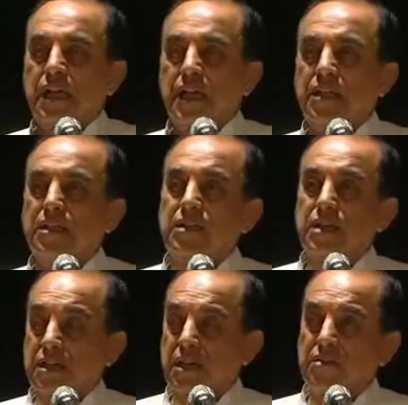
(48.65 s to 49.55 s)
And
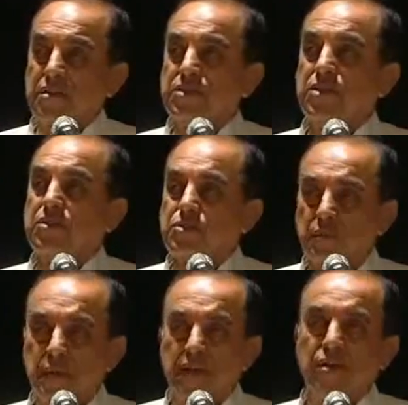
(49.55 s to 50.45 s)
Kakkad was
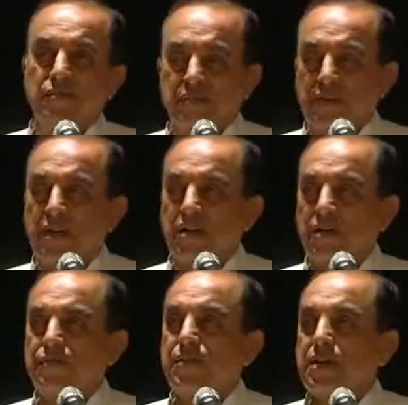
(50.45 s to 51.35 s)
also mayor
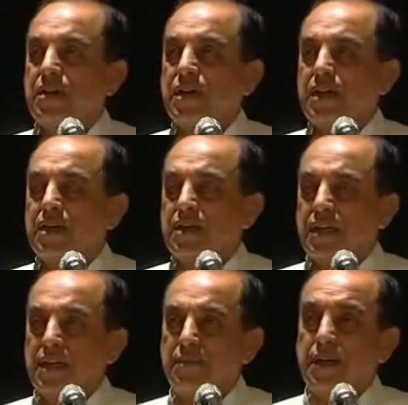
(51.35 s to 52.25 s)
of
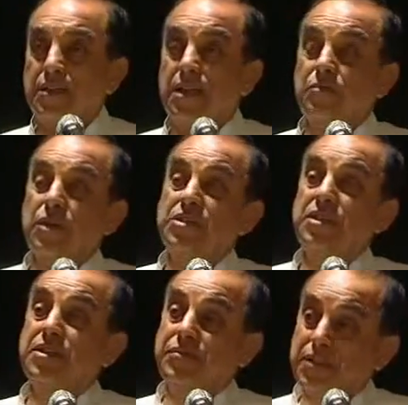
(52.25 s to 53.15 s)
Allahabad, and once
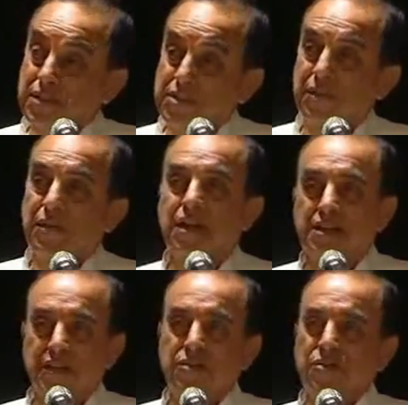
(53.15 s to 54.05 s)
he defeated
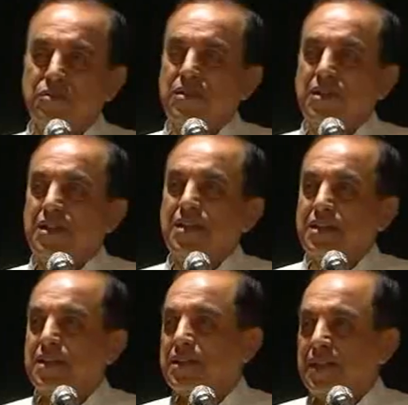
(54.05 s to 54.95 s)
Jawaharlal Nehru
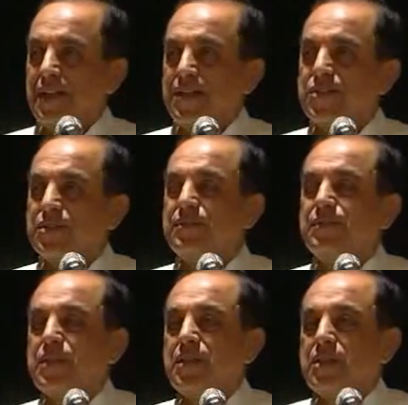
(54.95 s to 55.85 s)
in an election.
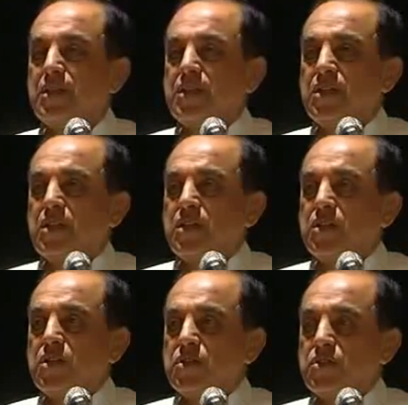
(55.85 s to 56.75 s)

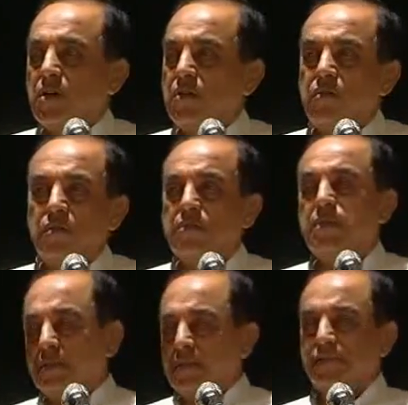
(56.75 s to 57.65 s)
So,
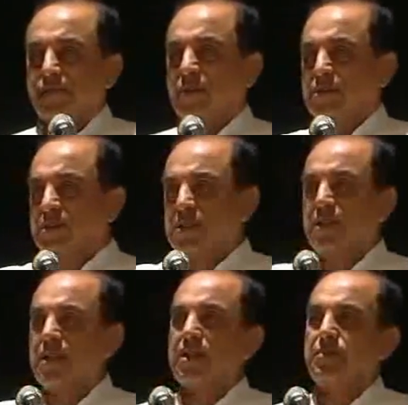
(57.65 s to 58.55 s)
of course,
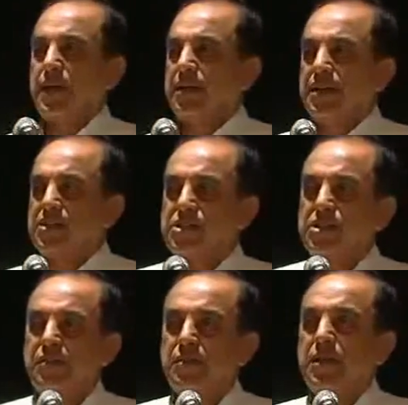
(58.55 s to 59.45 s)
parentage
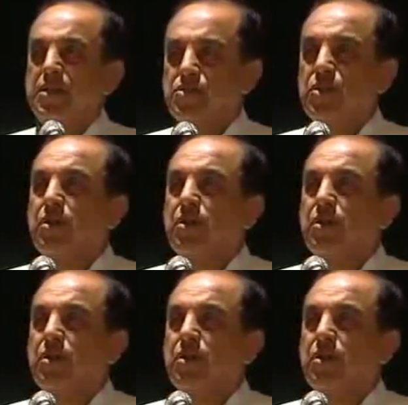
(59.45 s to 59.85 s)
has never been a